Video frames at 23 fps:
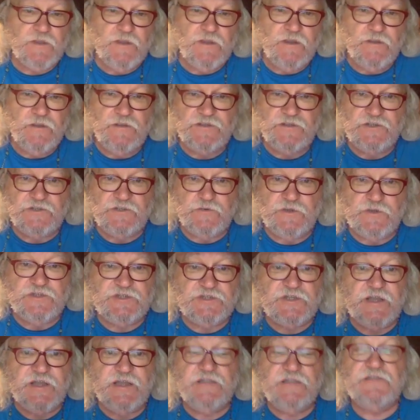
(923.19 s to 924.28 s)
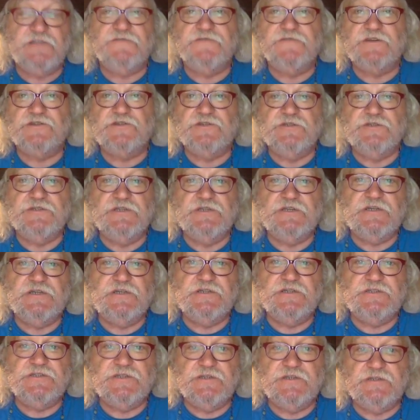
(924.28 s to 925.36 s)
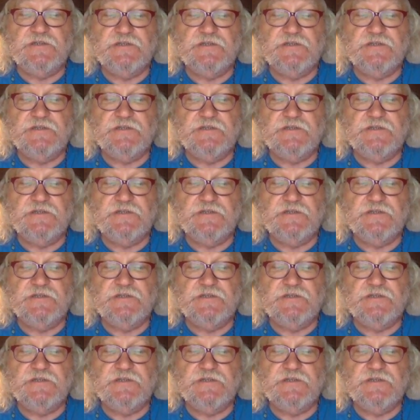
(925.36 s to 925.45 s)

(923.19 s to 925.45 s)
And this is what science fiction does.